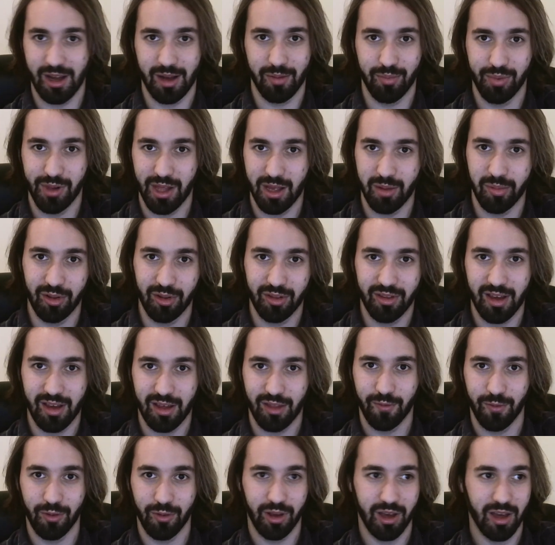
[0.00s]
playable
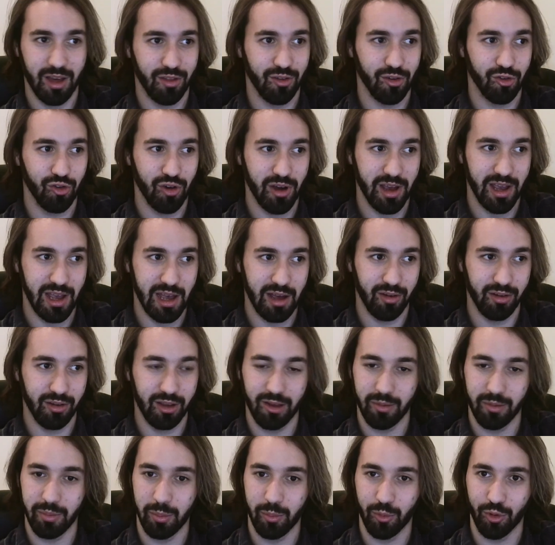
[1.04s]
test for you guys to try out and
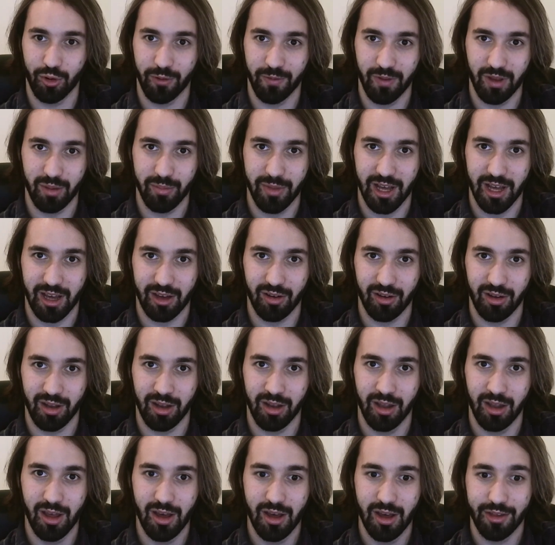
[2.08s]
give me more feedback
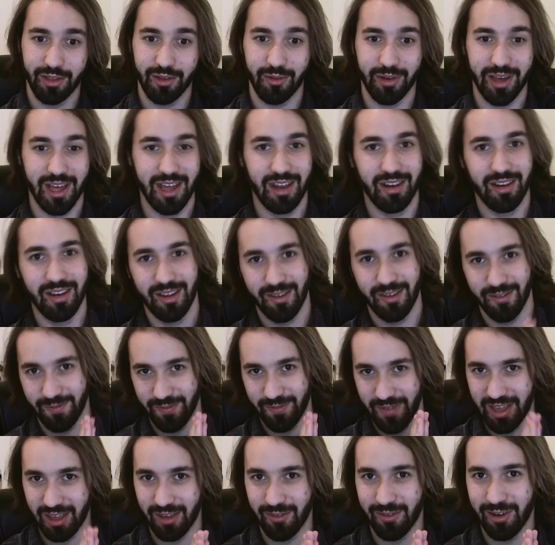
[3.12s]
on. So again,
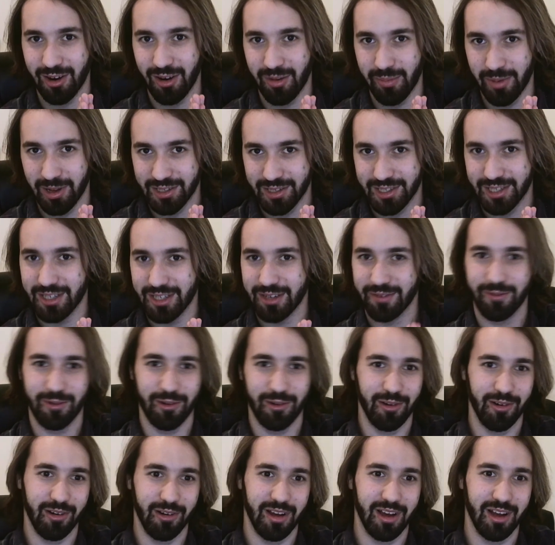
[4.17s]
thank you very much
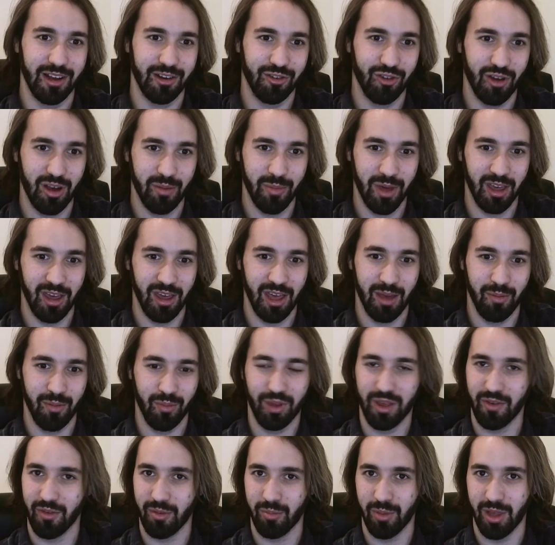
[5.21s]
for trying my game,
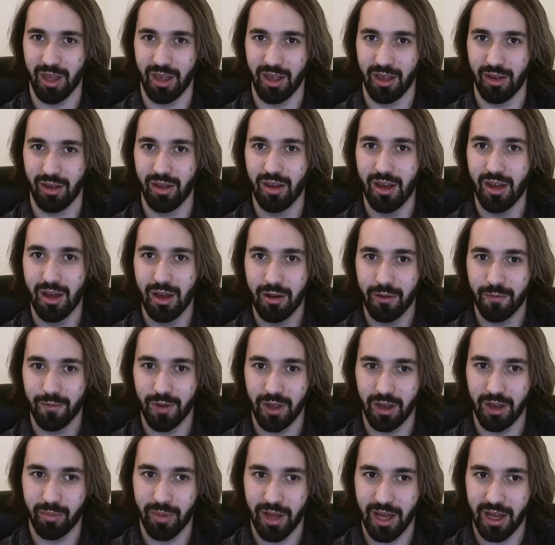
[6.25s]
giving me
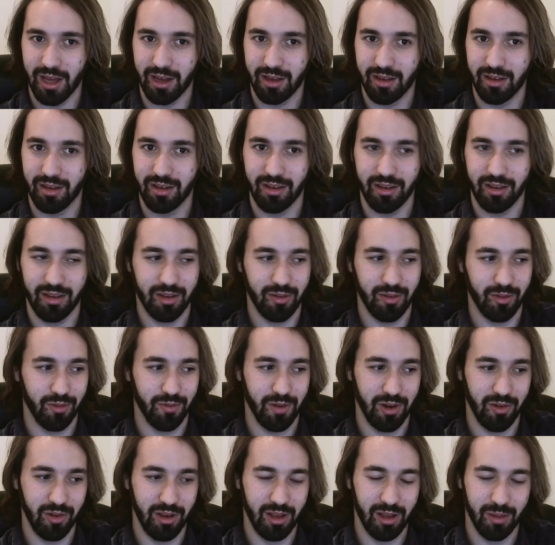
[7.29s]
feedback. It was
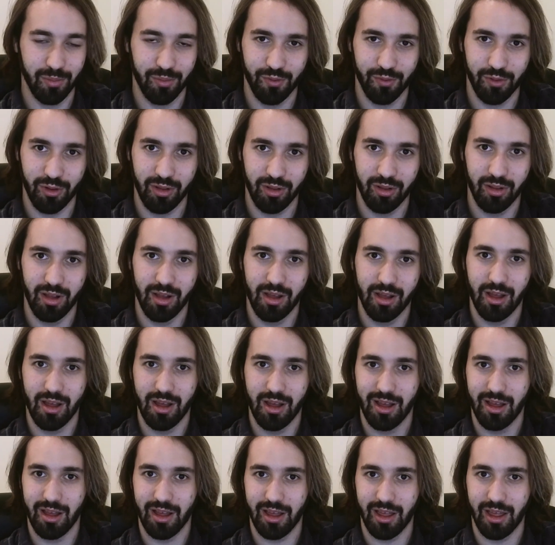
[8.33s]
very helpful.
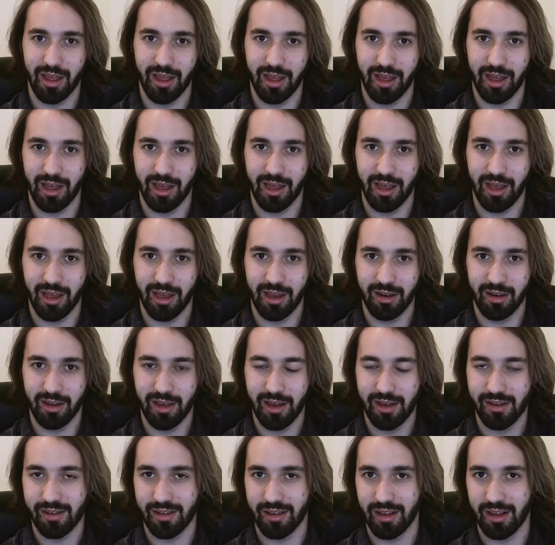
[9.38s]
And
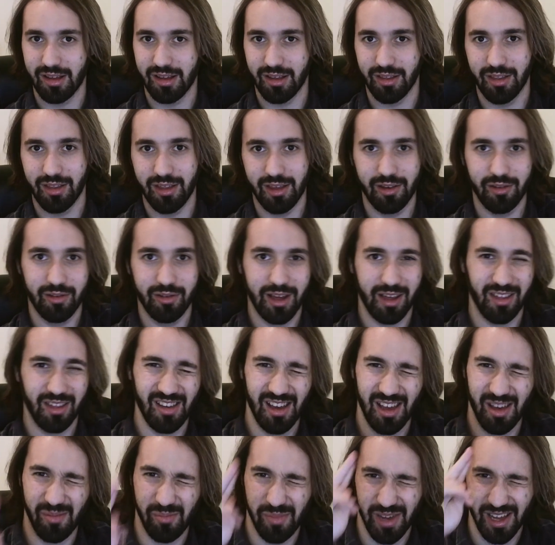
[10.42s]
yeah, I'll see you next
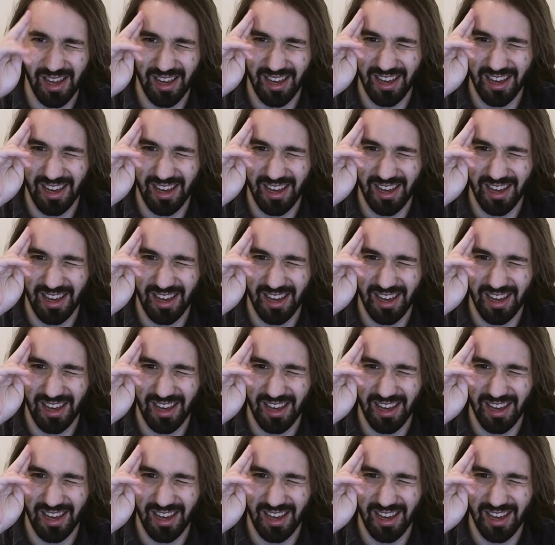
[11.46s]
time. Bye.